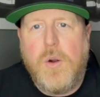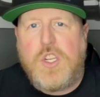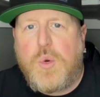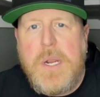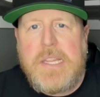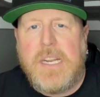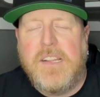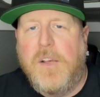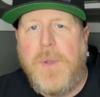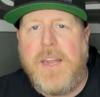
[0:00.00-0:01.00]
tweaked it a
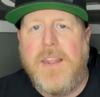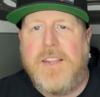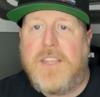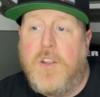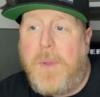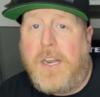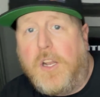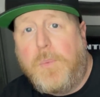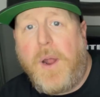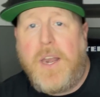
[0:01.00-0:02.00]
little bit, and it's either made it a
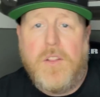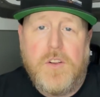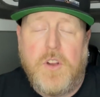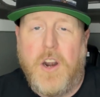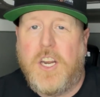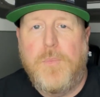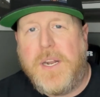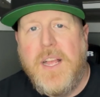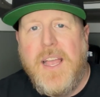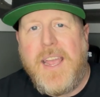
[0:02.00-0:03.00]
little brighter, a little darker, but,